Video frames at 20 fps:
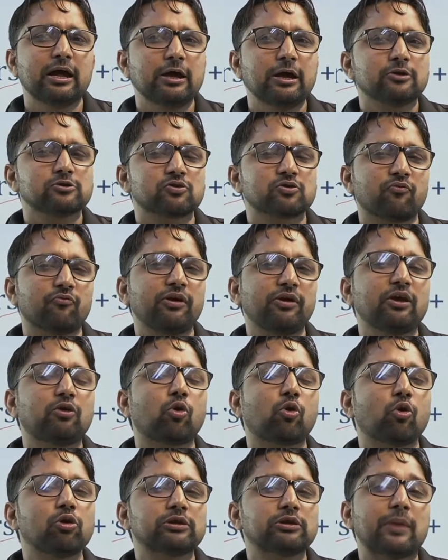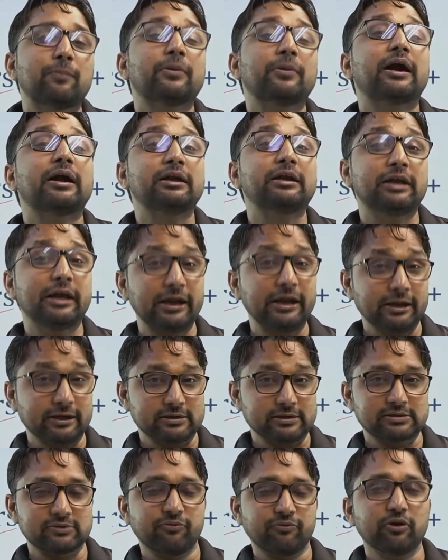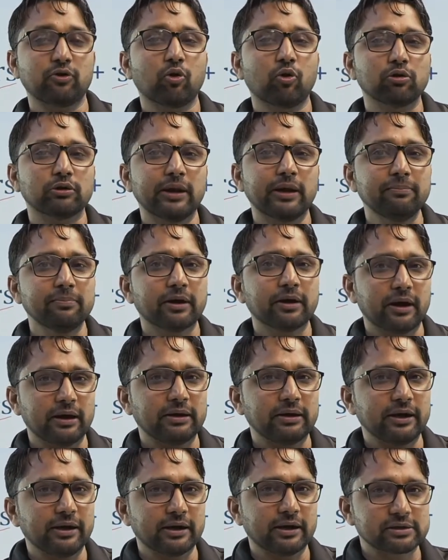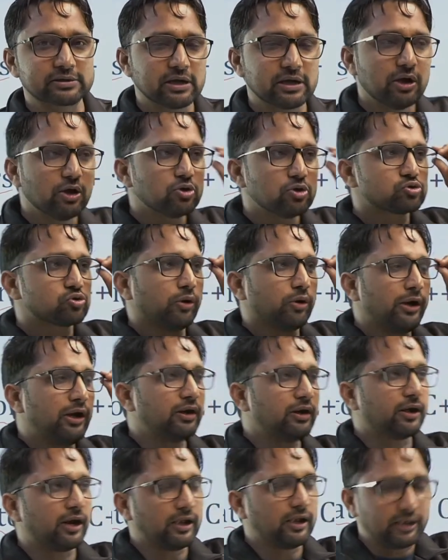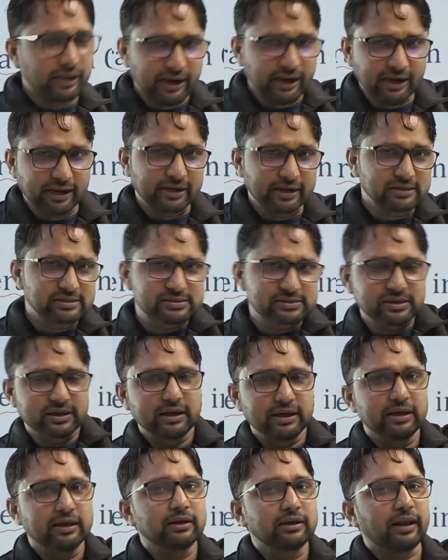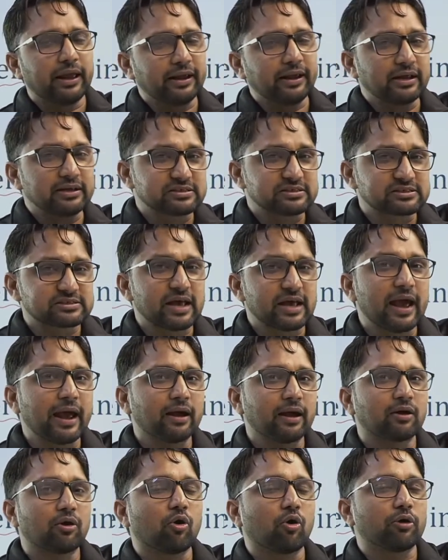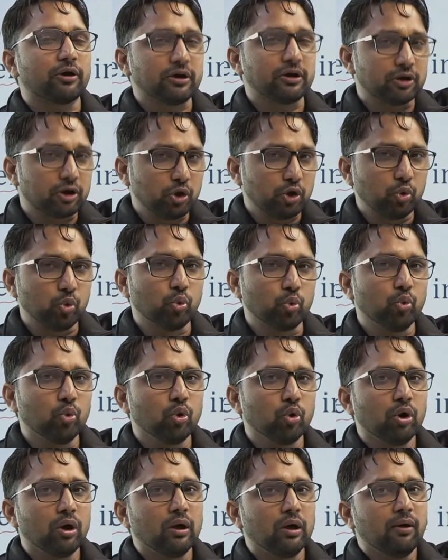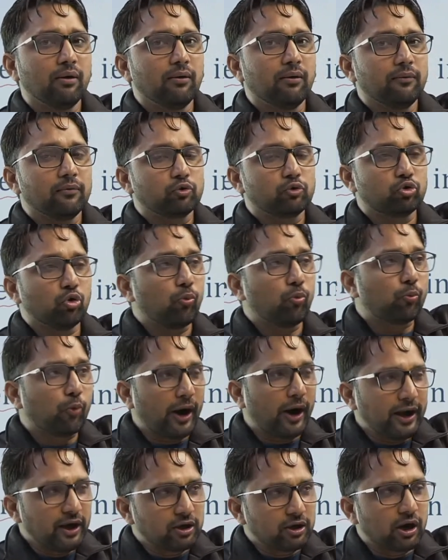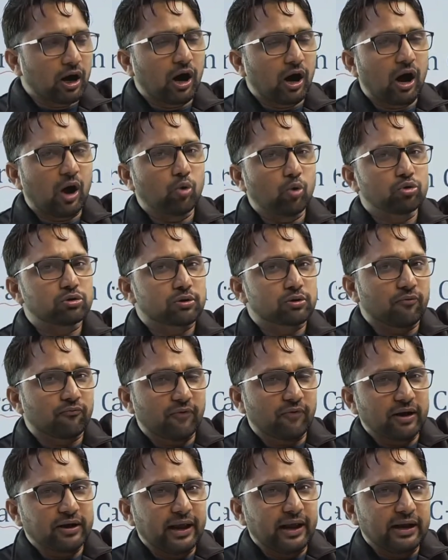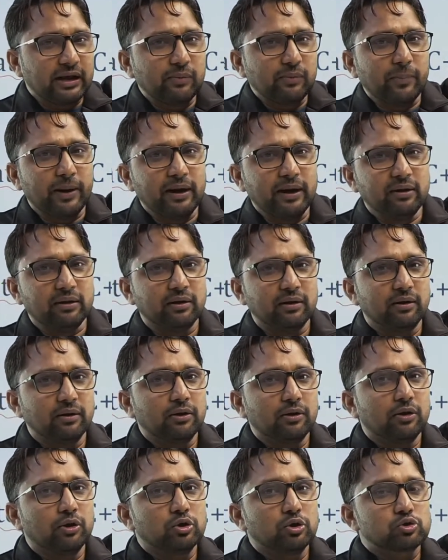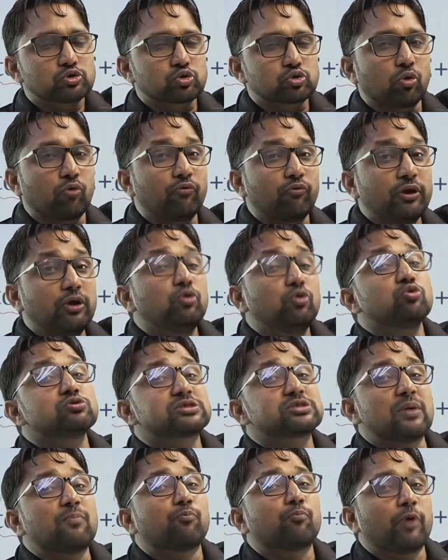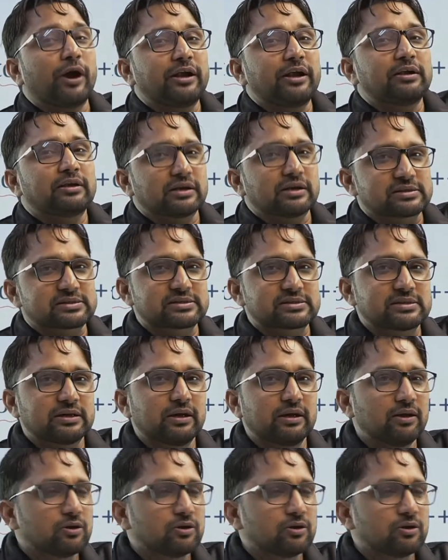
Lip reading: So we call them containers. So in containers, like in stack or in queue, to point out one element, so we use some pointers.